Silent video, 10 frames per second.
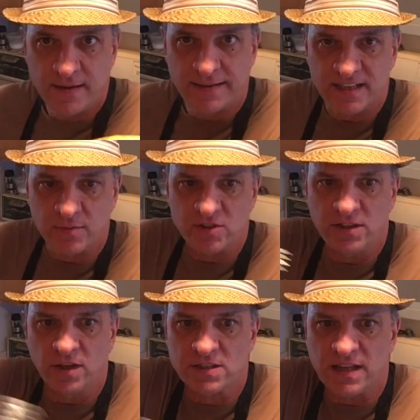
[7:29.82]
That's what
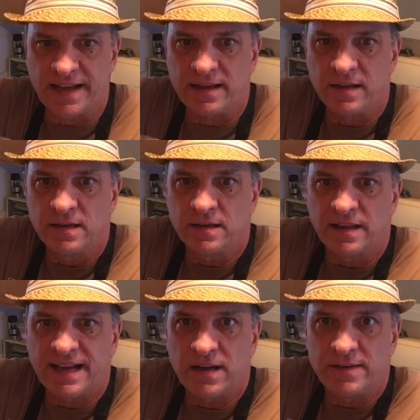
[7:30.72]
she looks like.
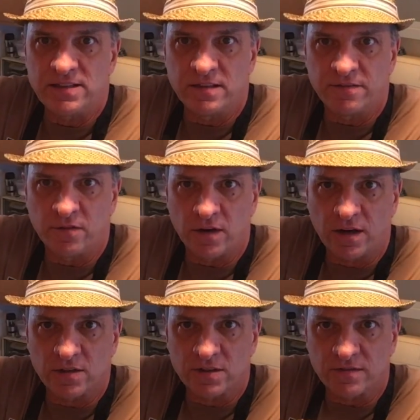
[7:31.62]
Look how easy the fork
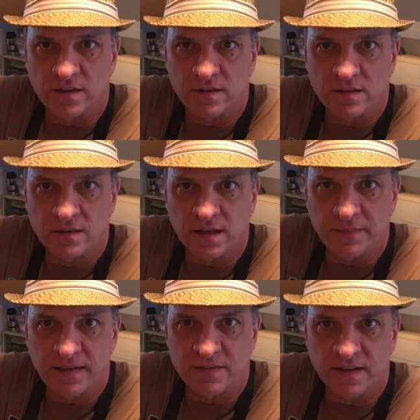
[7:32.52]
goes through. I
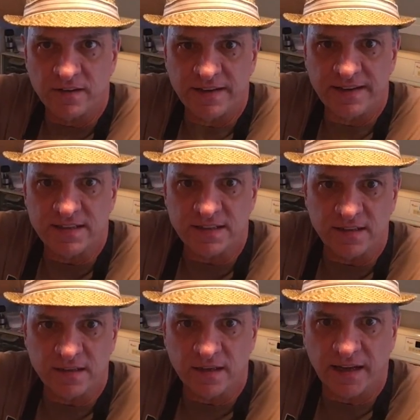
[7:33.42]
mean, it's very easy,
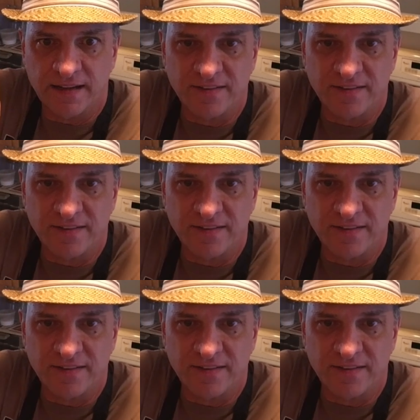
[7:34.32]
okay?